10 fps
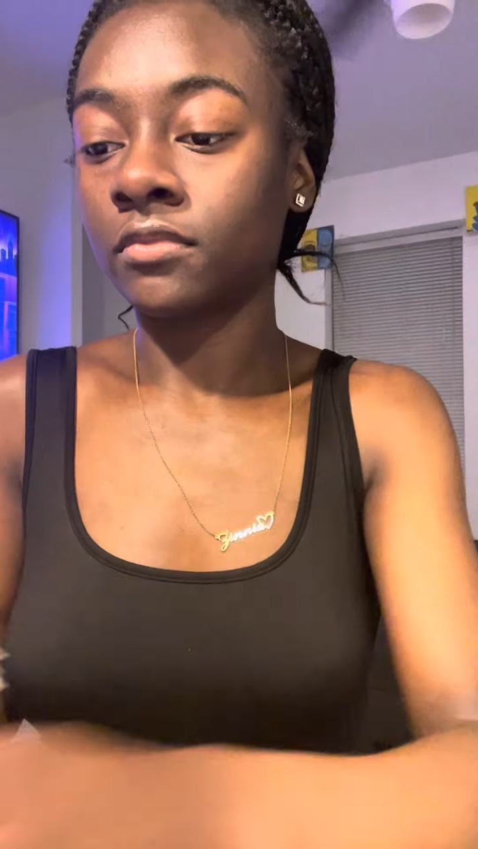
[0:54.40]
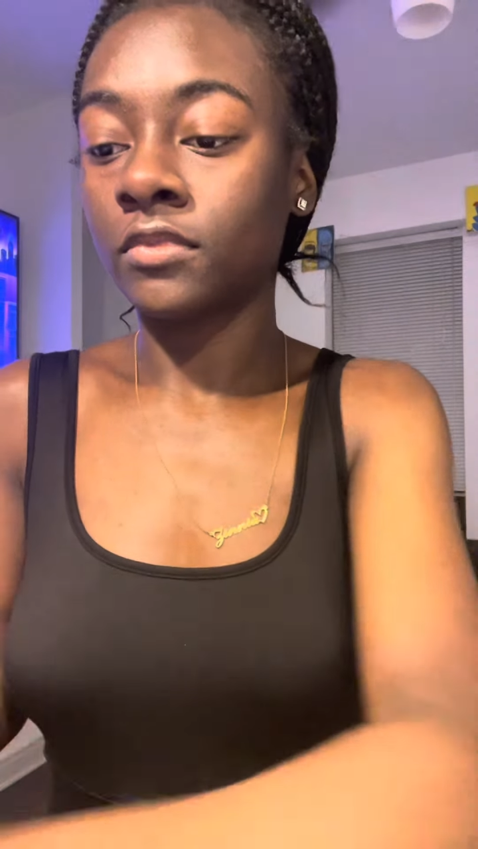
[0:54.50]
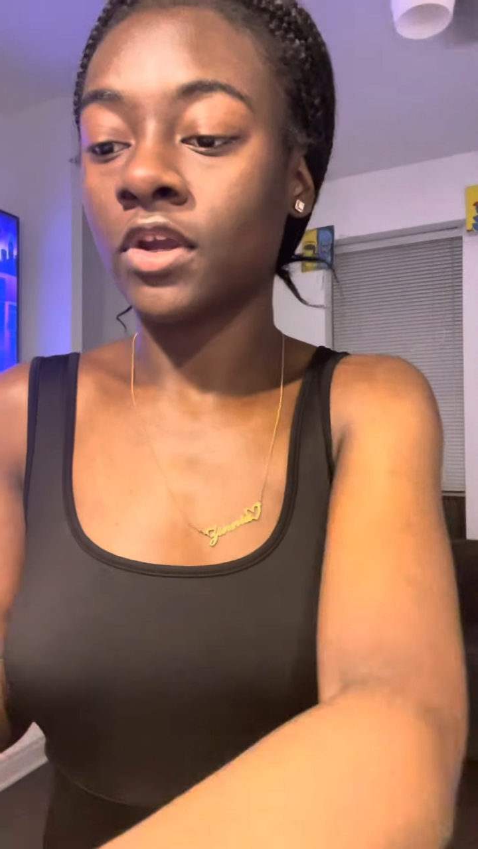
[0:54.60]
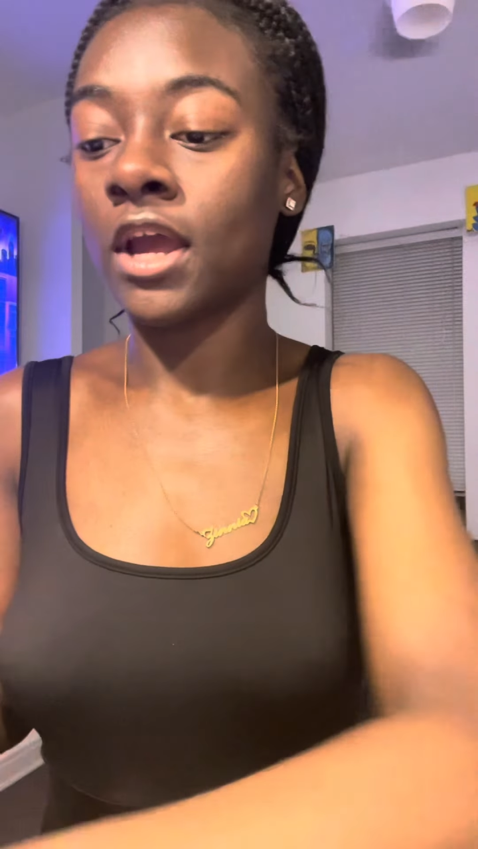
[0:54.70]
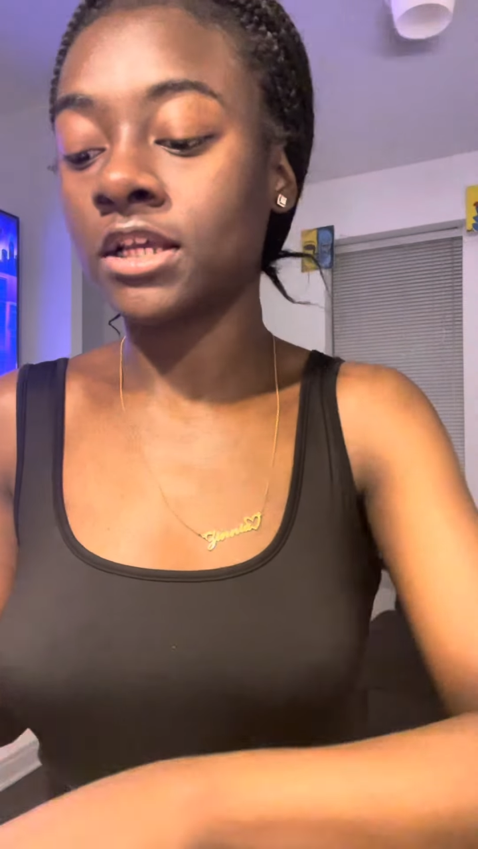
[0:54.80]

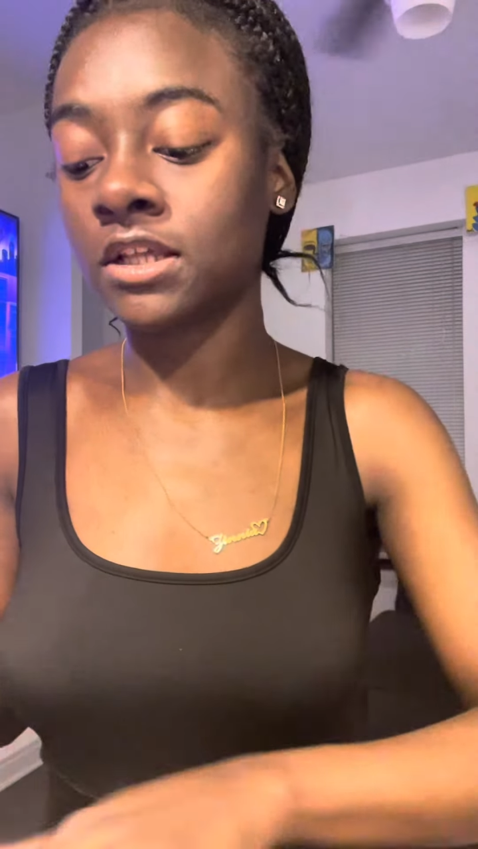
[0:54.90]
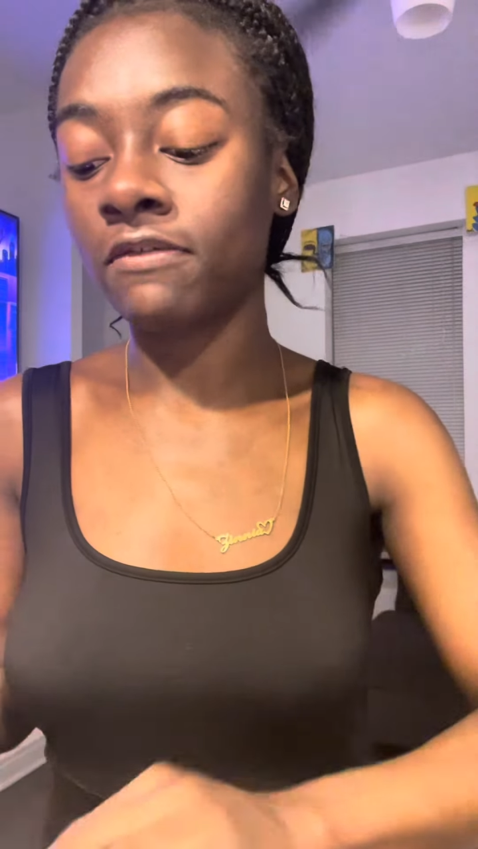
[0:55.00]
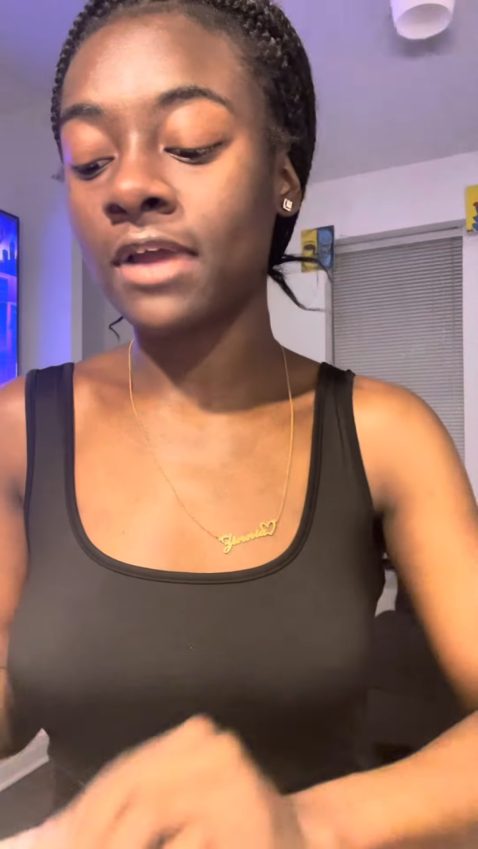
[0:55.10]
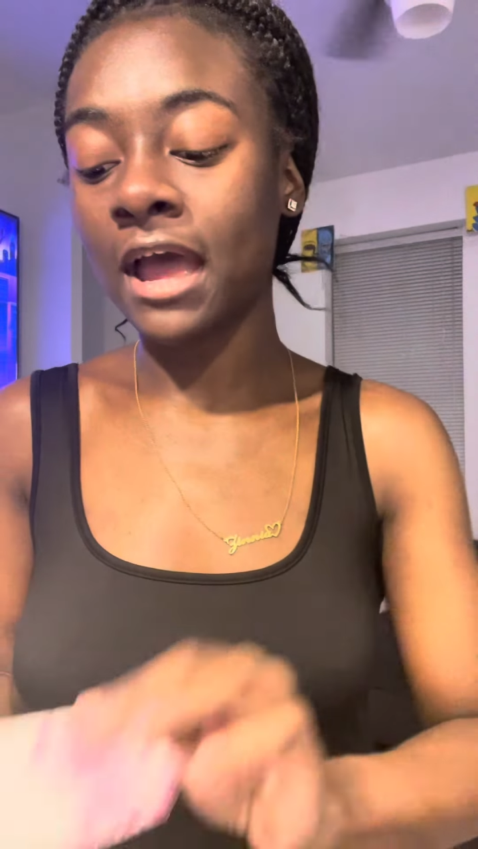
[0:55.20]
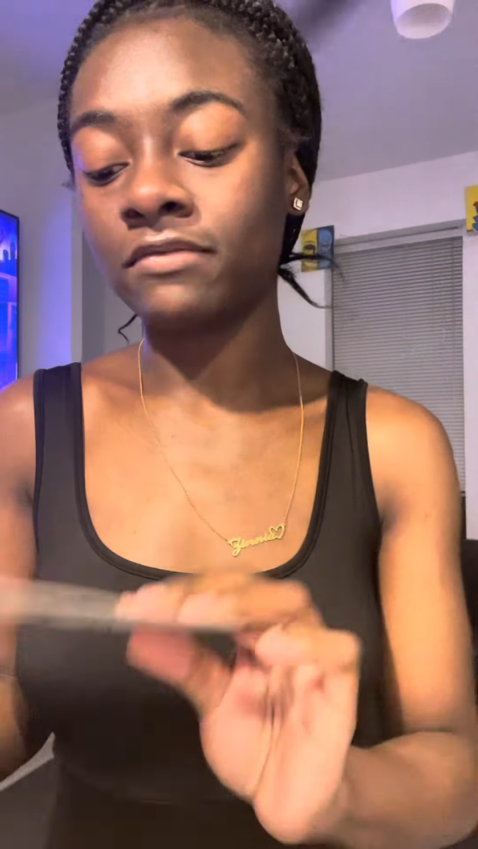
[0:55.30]
Okay, so
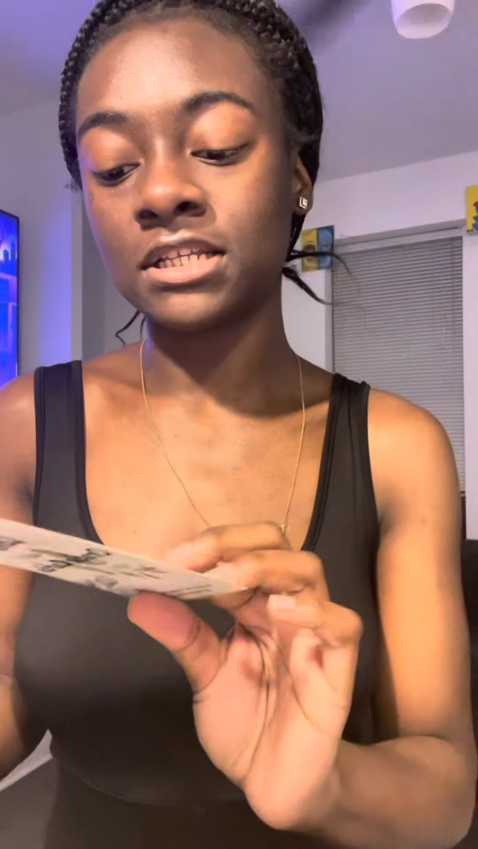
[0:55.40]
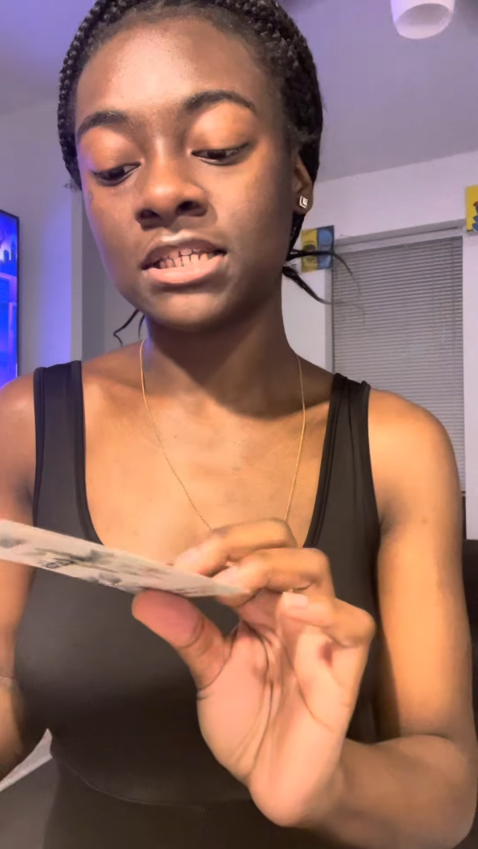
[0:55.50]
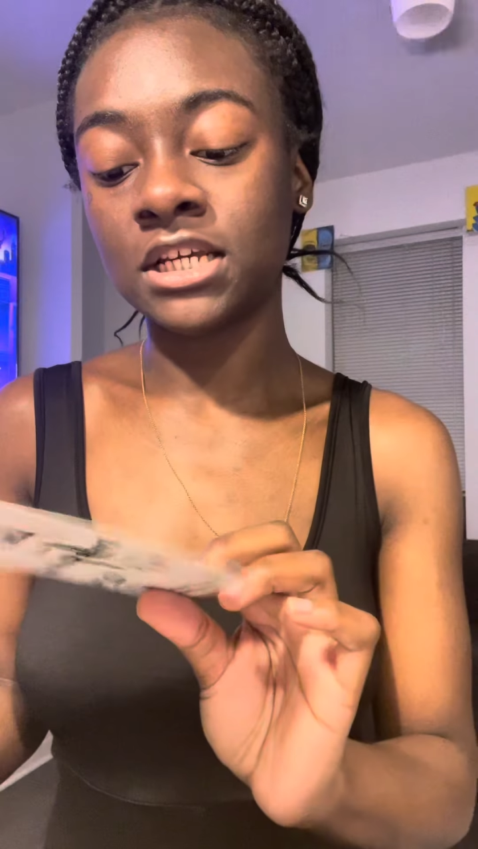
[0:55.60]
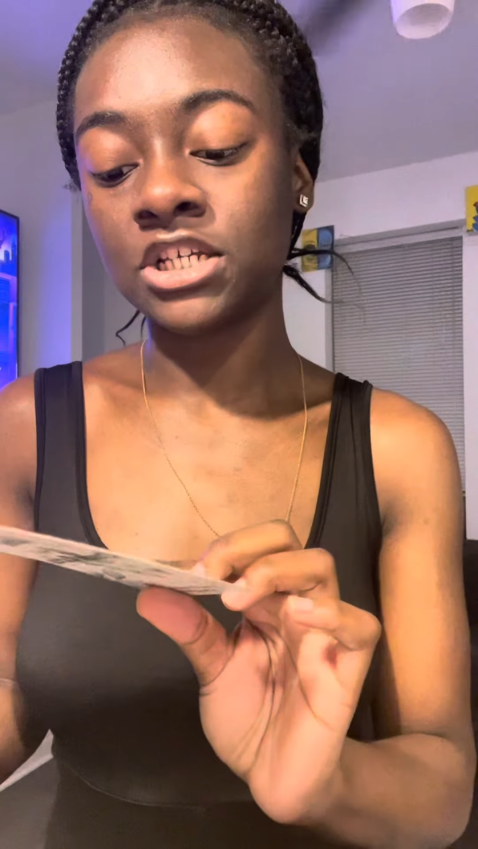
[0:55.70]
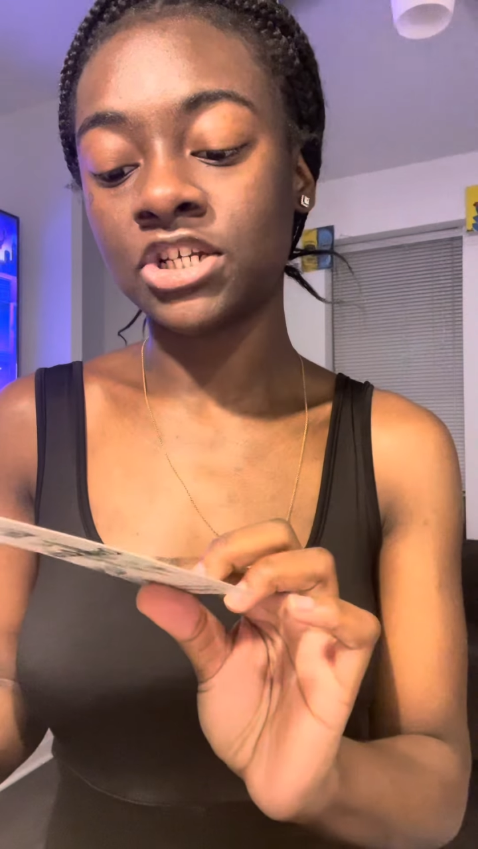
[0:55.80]
we have
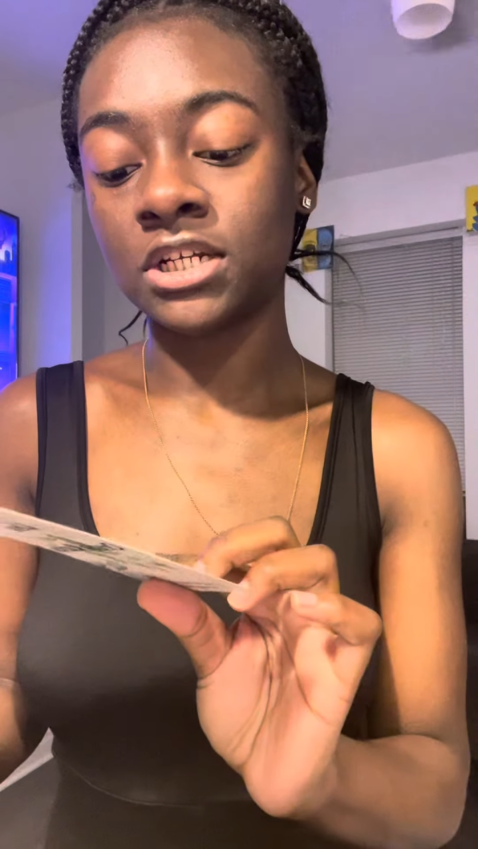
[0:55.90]
decision.